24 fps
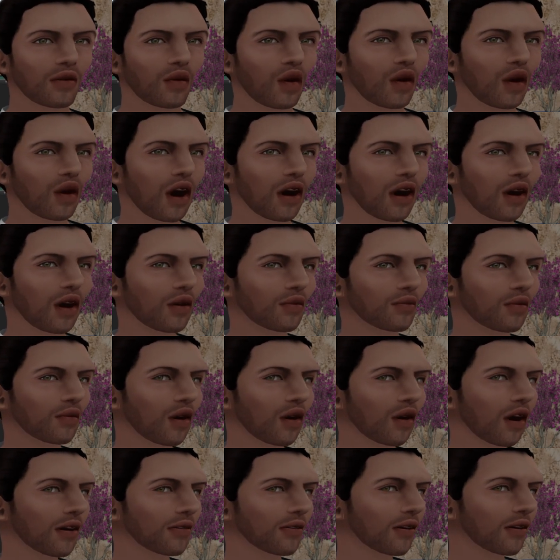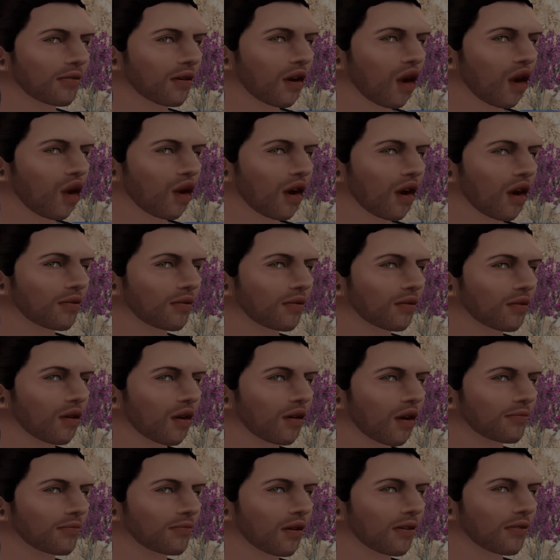due to this brain
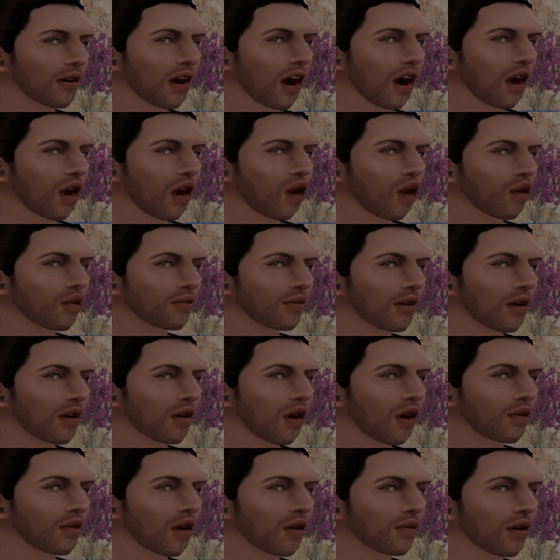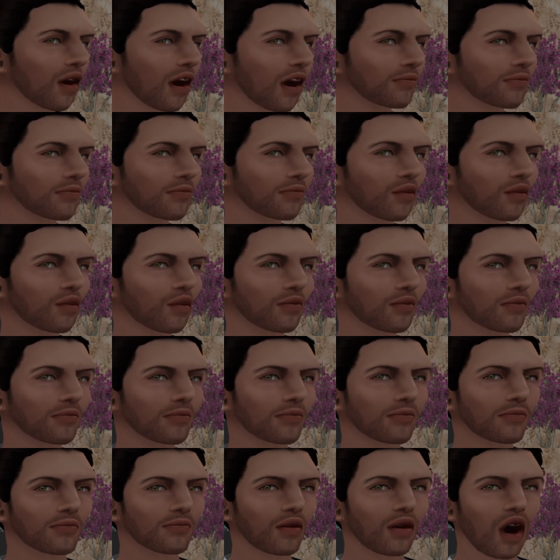connection. So absolutely.
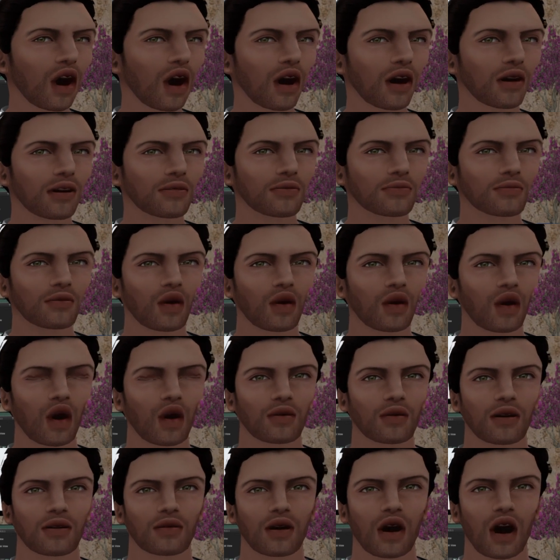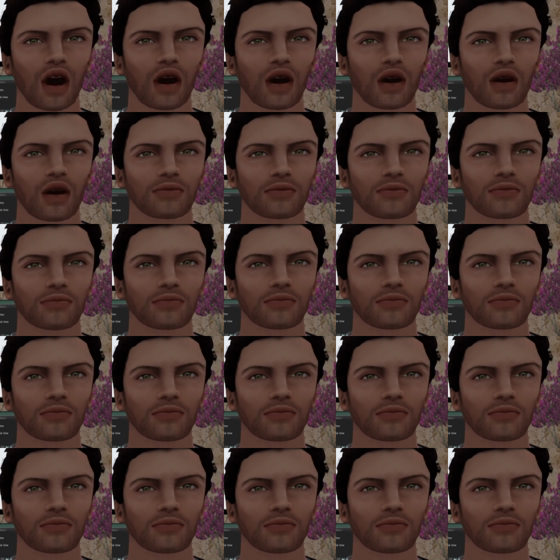From what I see,